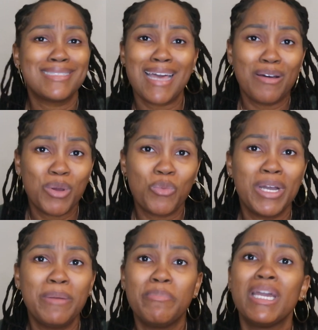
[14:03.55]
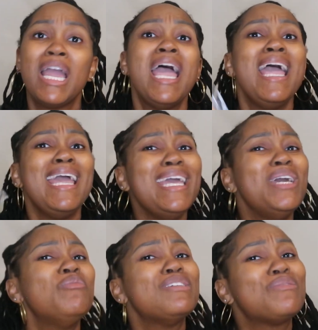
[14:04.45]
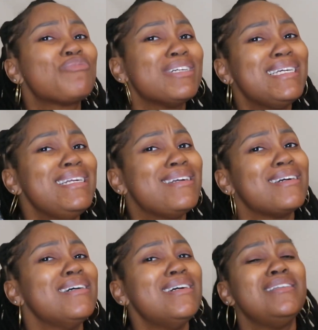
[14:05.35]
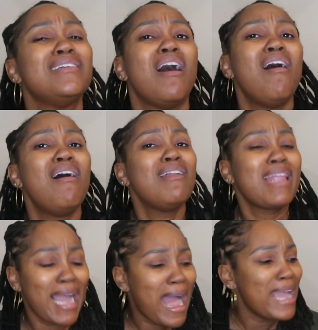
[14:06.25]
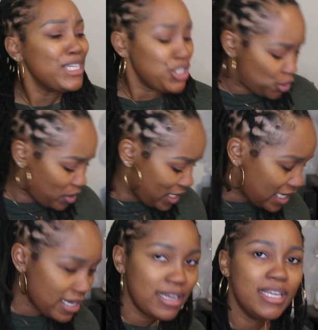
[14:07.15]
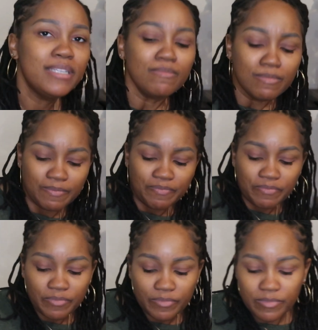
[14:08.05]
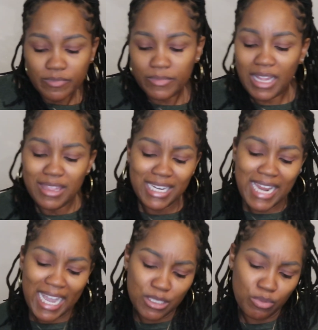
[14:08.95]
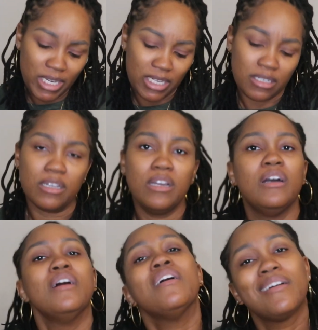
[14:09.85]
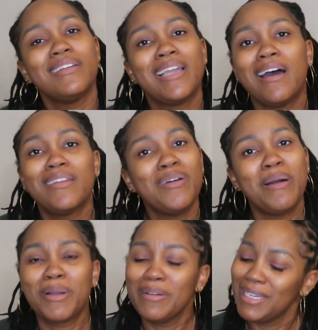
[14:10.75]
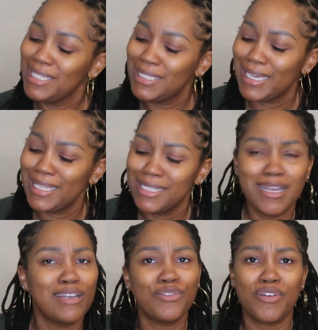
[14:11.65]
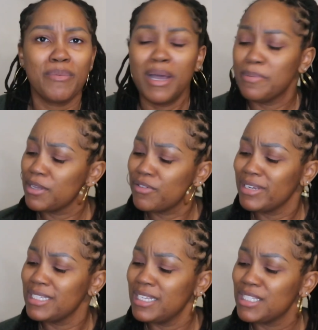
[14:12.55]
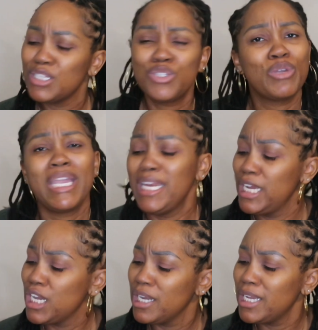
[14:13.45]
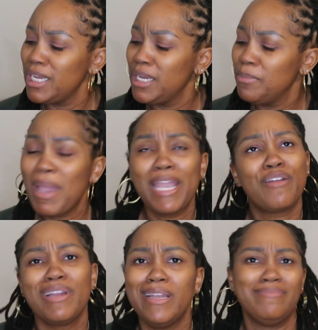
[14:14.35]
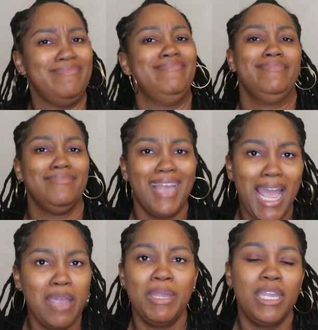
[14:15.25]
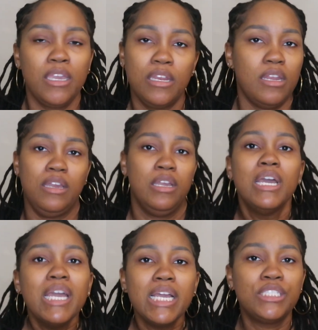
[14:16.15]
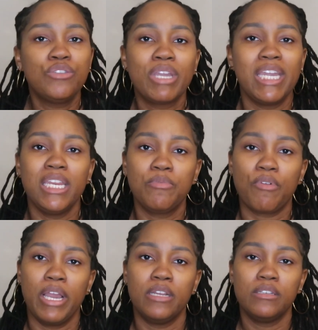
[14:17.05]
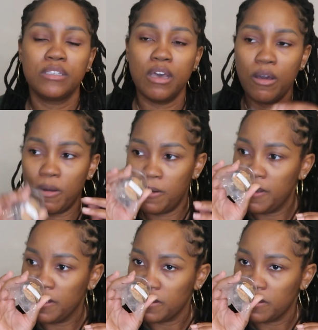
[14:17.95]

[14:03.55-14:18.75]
as I don't know what, but it was really good, y'all. Like I enjoyed it. The next one, y'all know I'm gonna get this again. This is also from Up the Creek Scents. Zucchini Cookie Bakery. I mean, it's zucchini bread. So